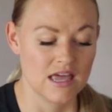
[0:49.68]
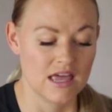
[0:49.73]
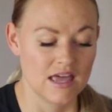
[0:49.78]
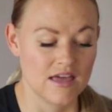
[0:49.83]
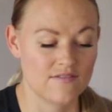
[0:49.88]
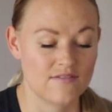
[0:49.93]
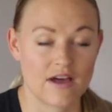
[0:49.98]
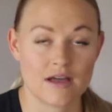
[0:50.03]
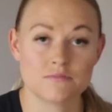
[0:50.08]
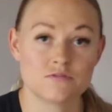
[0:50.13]

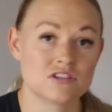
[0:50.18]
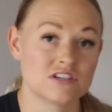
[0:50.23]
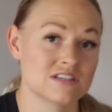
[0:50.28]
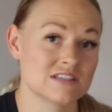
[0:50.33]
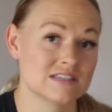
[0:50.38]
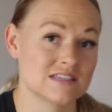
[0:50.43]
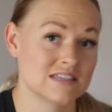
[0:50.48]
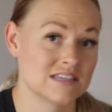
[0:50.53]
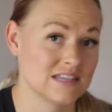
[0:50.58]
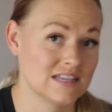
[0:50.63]
if I'm
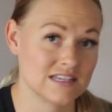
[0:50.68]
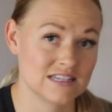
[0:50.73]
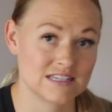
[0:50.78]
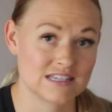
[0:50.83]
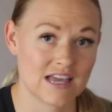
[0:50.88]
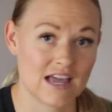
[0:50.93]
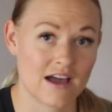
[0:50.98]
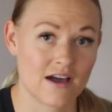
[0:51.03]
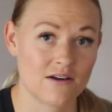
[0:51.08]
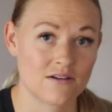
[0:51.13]
just sitting
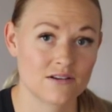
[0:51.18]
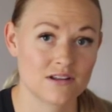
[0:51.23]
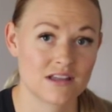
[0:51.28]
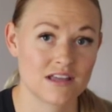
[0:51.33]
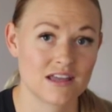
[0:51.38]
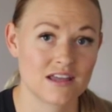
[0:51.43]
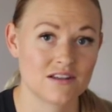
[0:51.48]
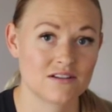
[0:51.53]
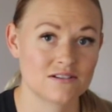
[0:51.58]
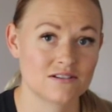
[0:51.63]

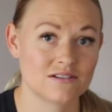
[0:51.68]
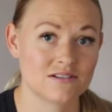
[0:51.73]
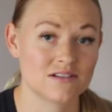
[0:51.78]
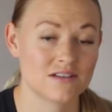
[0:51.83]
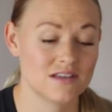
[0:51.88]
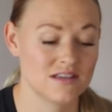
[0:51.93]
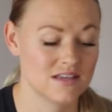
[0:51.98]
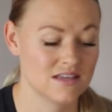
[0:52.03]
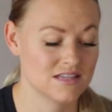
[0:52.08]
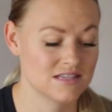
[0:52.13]
down,
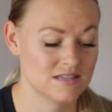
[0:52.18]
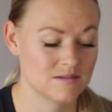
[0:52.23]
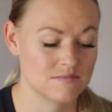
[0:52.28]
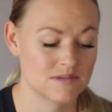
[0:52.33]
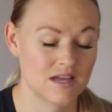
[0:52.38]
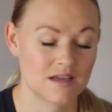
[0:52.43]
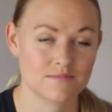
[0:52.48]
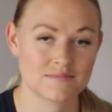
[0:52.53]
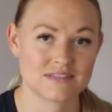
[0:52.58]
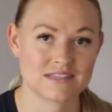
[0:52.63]
it'll
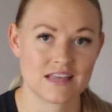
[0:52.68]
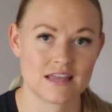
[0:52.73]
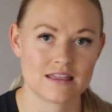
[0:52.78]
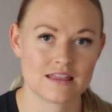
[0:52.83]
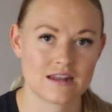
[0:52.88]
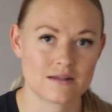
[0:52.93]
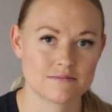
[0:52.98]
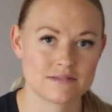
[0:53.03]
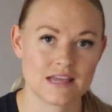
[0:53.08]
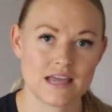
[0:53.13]
sometimes say
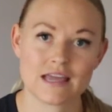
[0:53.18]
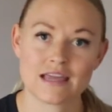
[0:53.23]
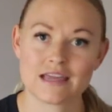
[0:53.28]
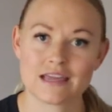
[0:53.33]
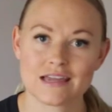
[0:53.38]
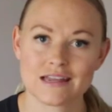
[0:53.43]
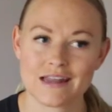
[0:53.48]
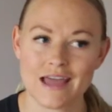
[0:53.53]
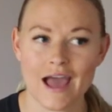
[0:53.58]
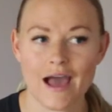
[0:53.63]
that I'm
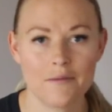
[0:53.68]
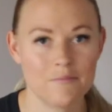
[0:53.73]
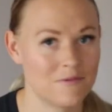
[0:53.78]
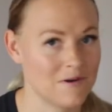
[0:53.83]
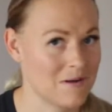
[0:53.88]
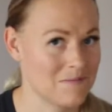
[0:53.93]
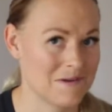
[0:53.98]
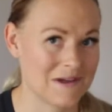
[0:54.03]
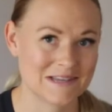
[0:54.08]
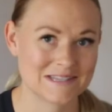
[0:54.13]
taking a nap
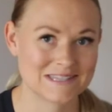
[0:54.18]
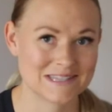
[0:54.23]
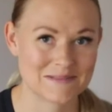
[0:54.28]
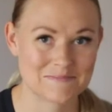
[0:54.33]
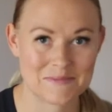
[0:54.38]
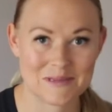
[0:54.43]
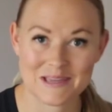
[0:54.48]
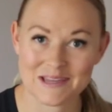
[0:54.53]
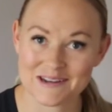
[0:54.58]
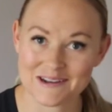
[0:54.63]
when I'm not
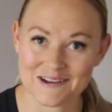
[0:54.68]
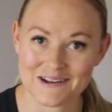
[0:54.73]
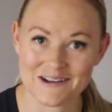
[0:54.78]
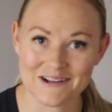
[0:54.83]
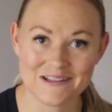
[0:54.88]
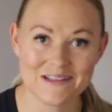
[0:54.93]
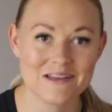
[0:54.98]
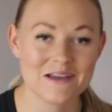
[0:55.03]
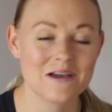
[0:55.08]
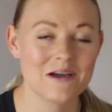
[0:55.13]
sleeping at
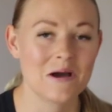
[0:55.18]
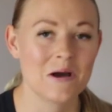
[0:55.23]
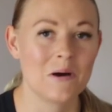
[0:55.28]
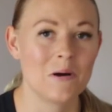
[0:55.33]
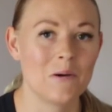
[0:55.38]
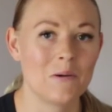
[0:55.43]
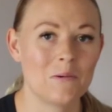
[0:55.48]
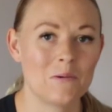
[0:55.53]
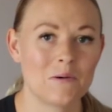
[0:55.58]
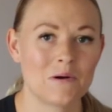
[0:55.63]
all.
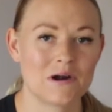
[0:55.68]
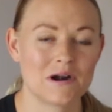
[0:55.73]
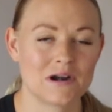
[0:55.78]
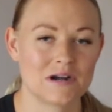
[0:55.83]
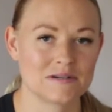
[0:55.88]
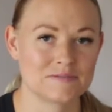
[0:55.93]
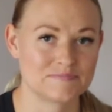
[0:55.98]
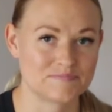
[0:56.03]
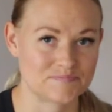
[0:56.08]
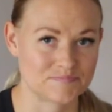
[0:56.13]

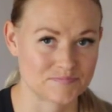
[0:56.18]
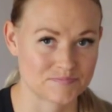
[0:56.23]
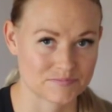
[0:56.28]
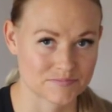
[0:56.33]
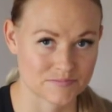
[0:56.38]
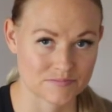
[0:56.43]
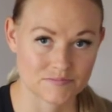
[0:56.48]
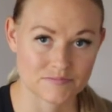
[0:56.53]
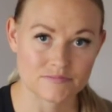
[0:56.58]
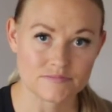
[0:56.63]
Or
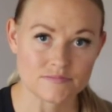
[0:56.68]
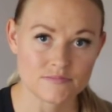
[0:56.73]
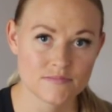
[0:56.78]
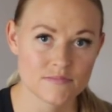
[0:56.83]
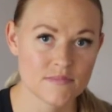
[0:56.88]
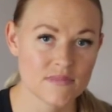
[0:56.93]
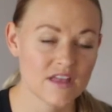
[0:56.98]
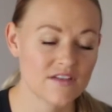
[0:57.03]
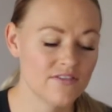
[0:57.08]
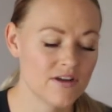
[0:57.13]

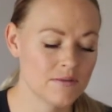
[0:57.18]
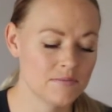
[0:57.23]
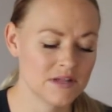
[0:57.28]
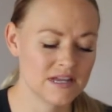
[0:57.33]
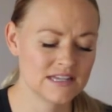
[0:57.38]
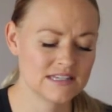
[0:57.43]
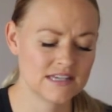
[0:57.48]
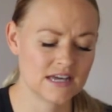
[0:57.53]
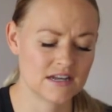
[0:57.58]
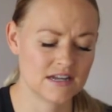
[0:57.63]
if I'm
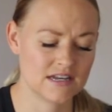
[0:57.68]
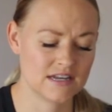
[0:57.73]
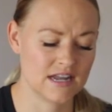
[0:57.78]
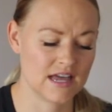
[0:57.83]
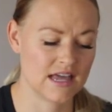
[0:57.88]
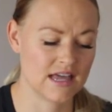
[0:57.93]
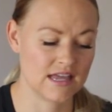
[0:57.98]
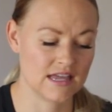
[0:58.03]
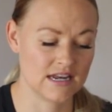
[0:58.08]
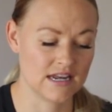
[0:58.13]
laying down at
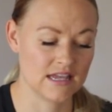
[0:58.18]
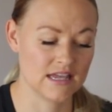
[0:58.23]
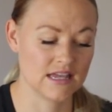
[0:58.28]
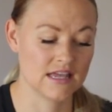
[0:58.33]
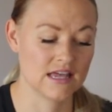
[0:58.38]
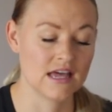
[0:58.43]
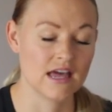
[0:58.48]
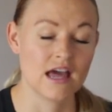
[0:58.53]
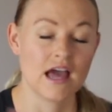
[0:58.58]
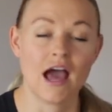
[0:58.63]
night and
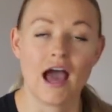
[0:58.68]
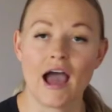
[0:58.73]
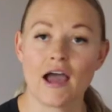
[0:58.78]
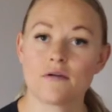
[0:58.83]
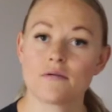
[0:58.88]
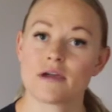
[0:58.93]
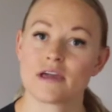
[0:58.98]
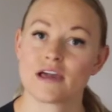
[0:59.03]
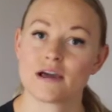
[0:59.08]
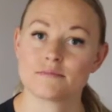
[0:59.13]
I
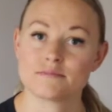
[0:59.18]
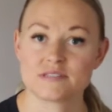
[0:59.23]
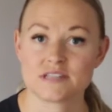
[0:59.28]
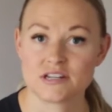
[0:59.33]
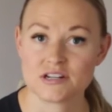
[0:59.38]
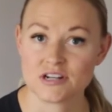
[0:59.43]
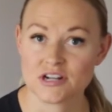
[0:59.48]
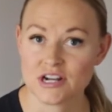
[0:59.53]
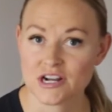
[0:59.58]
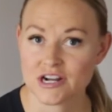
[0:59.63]
wake up
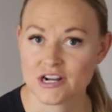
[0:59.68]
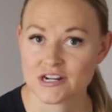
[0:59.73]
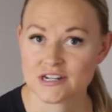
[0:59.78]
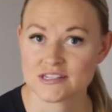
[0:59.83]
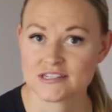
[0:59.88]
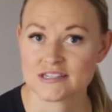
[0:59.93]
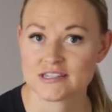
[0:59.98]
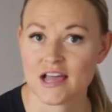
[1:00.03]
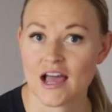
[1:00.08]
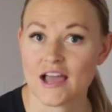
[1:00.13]
to
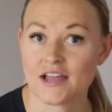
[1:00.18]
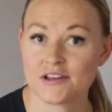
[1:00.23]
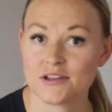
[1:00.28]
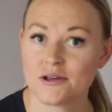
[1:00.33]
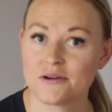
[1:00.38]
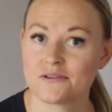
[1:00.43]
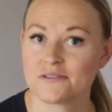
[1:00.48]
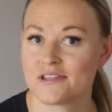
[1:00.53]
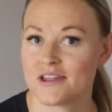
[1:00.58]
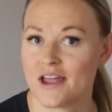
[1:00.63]
nurse, I
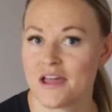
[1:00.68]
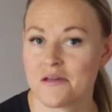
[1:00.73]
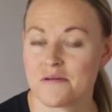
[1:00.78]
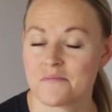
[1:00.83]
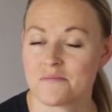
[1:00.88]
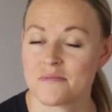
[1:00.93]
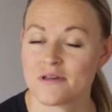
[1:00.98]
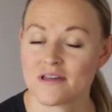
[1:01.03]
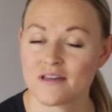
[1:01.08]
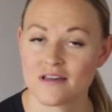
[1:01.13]
know that
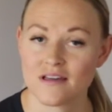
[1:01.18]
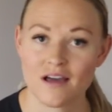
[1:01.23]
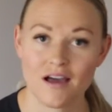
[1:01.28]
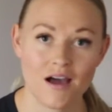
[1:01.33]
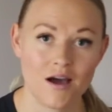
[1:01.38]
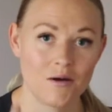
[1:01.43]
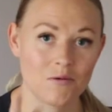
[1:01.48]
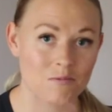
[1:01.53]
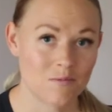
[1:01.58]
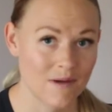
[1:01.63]
I'm
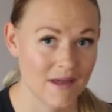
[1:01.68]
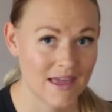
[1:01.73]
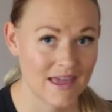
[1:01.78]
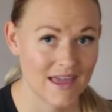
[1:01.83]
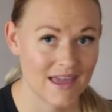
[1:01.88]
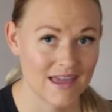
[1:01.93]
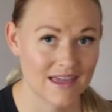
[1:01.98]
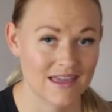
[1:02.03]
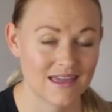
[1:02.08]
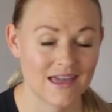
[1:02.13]

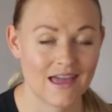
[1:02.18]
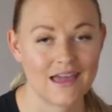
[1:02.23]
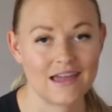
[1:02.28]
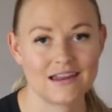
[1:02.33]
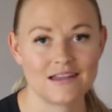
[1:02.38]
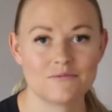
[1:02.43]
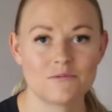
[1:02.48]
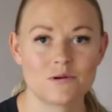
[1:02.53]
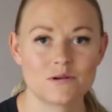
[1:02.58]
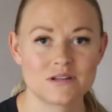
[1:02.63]
awake and
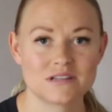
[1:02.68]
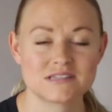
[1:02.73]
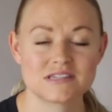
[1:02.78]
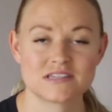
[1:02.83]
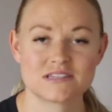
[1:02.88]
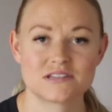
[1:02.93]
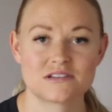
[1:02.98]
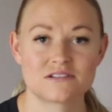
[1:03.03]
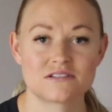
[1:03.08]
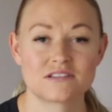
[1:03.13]
it won't
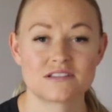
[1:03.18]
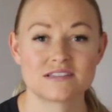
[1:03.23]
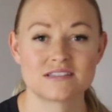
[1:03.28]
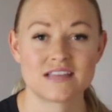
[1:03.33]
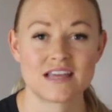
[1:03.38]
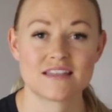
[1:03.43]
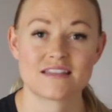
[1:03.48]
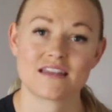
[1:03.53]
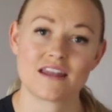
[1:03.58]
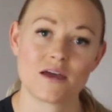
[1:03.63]
necessarily
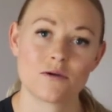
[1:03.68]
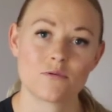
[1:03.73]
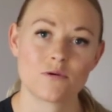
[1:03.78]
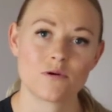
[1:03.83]
say that I